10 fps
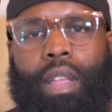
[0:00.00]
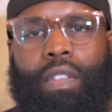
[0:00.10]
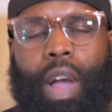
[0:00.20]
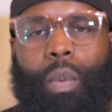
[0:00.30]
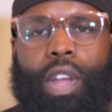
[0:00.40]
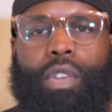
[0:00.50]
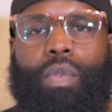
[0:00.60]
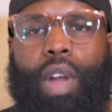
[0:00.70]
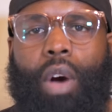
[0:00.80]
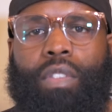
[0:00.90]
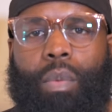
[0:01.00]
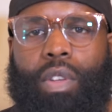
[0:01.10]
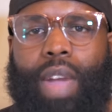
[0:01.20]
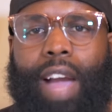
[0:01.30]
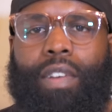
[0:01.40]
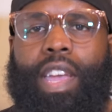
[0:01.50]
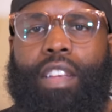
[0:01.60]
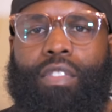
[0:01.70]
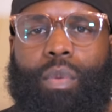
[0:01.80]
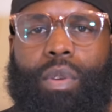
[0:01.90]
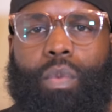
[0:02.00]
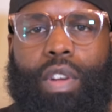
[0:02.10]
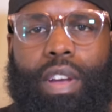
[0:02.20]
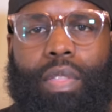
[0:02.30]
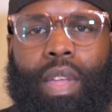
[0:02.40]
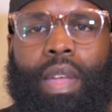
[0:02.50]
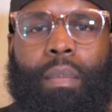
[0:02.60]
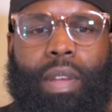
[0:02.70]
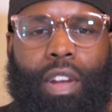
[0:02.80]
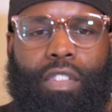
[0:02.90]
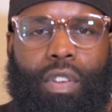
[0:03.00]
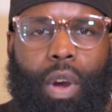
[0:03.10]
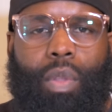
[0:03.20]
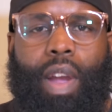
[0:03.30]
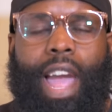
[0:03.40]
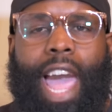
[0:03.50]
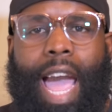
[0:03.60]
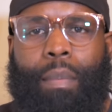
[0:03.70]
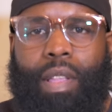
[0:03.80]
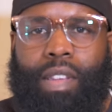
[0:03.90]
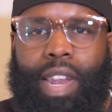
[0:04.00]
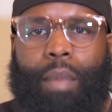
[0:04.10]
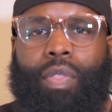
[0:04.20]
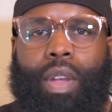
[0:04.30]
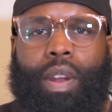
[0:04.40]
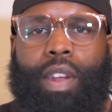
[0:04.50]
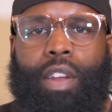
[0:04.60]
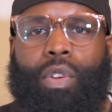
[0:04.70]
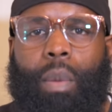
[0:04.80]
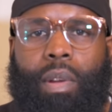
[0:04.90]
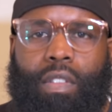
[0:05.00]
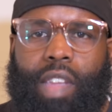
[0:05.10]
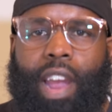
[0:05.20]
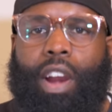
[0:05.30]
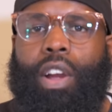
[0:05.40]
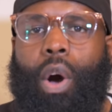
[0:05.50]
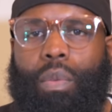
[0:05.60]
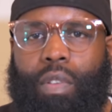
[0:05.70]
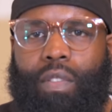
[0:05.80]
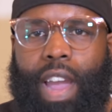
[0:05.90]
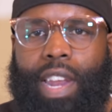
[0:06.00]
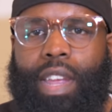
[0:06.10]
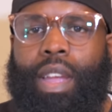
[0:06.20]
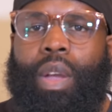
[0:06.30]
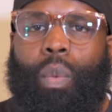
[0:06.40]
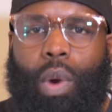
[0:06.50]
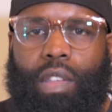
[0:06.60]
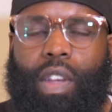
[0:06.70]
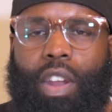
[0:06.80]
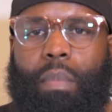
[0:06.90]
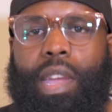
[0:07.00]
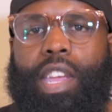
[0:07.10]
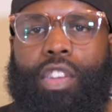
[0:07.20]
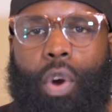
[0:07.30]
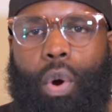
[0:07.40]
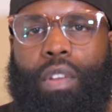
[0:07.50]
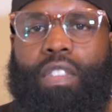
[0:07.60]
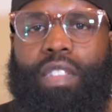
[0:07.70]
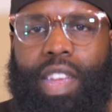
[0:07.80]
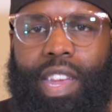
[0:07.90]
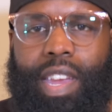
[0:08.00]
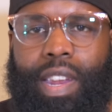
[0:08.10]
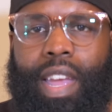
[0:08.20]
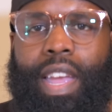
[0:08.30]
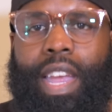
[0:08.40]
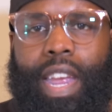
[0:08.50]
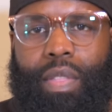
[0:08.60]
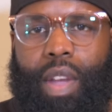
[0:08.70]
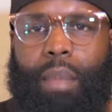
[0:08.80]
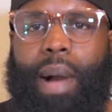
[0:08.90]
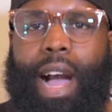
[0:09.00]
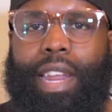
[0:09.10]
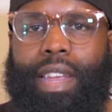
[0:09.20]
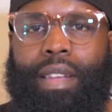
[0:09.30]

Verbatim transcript: Someone you know, someone you have a history with, because you know their habits and everything that they're doing, because they are cultivating what is going to be your seed in their body.